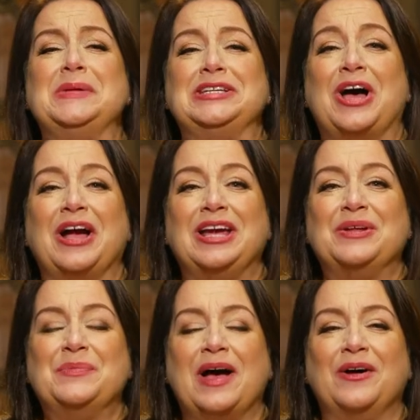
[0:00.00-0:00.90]
to be
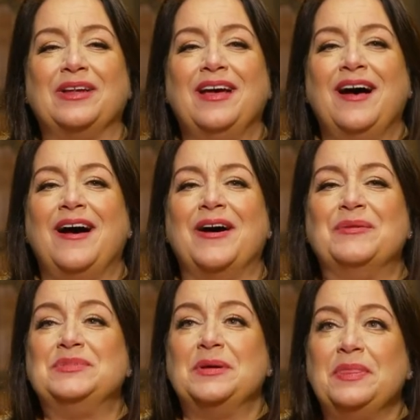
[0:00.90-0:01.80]
talking about
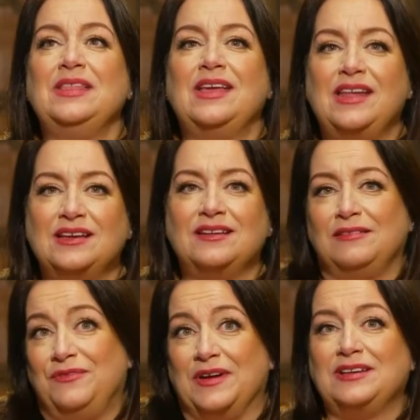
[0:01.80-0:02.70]
something that
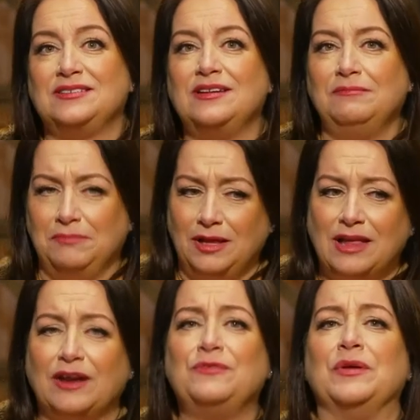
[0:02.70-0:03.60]
affects a
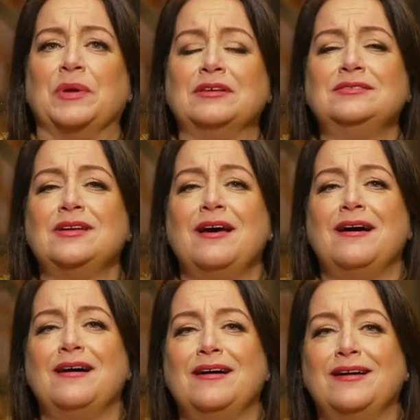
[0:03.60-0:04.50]
lot of females,
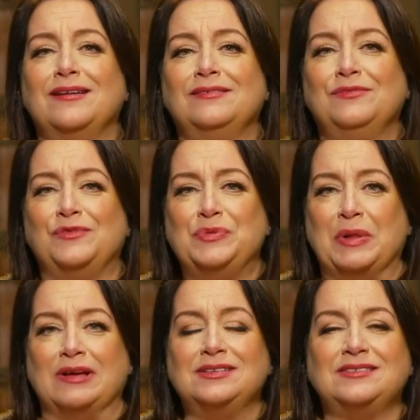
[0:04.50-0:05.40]
50
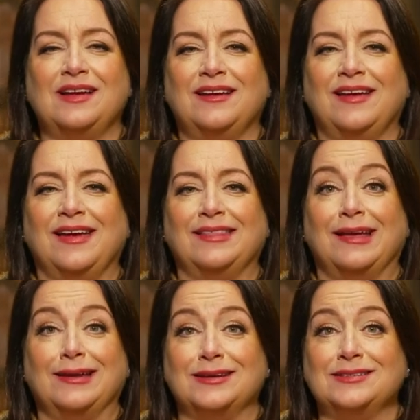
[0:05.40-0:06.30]
plus, and
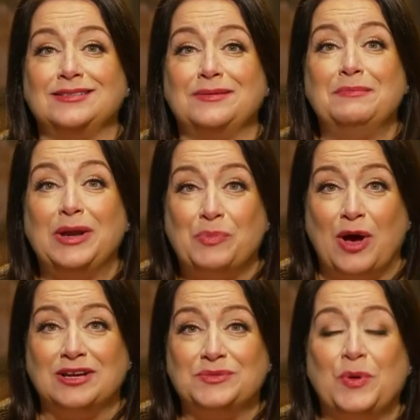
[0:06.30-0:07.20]
that is
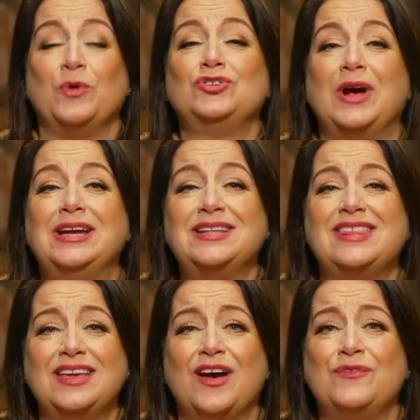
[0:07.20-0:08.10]
menopause. But we're trying to
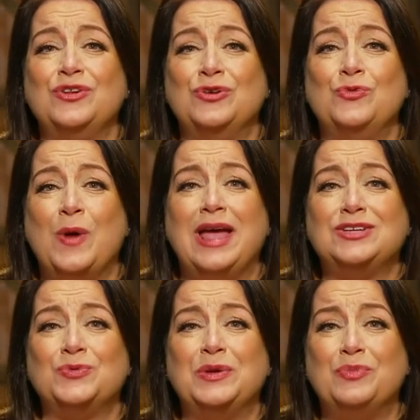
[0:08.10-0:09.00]
think of a new way
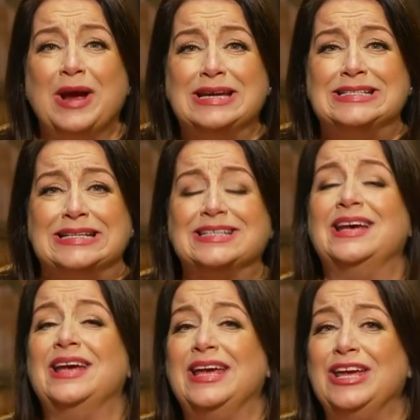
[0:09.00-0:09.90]
to rebrand it.
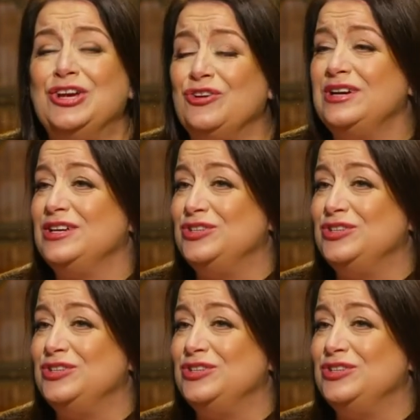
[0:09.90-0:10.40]
Ingrid